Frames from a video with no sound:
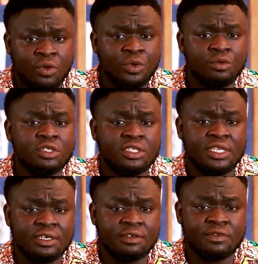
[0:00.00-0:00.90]
We will
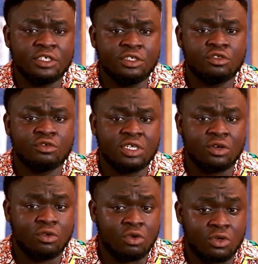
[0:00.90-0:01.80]
delve into the
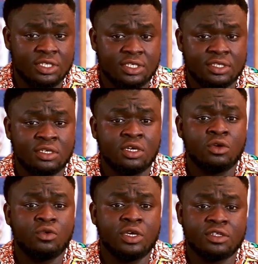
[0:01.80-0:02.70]
causes,
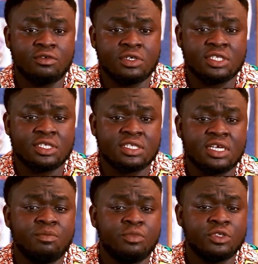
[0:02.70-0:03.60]
consequences,
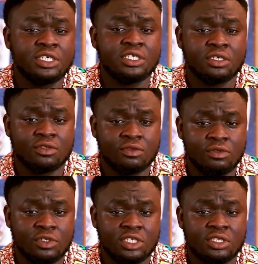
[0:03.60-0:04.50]
and potential
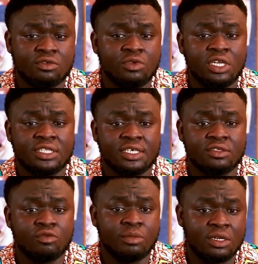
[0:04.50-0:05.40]
solutions related
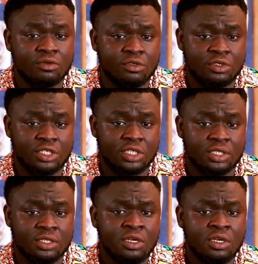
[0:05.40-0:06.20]
to malnutrition.